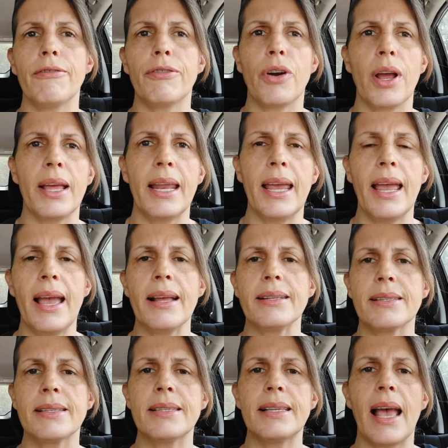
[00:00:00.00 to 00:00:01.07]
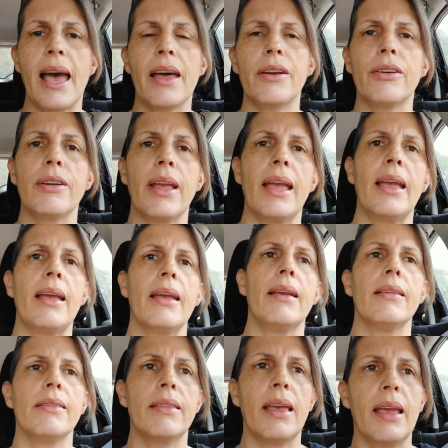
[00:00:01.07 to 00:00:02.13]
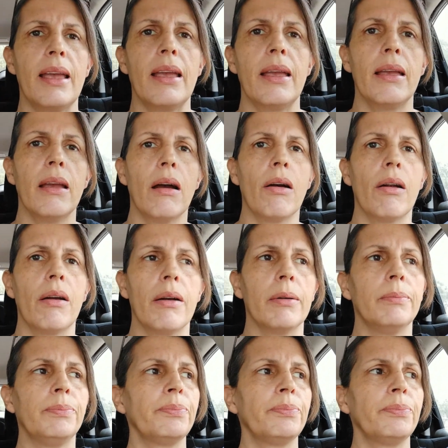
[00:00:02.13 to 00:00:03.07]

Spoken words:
Friday, and Saturday, they are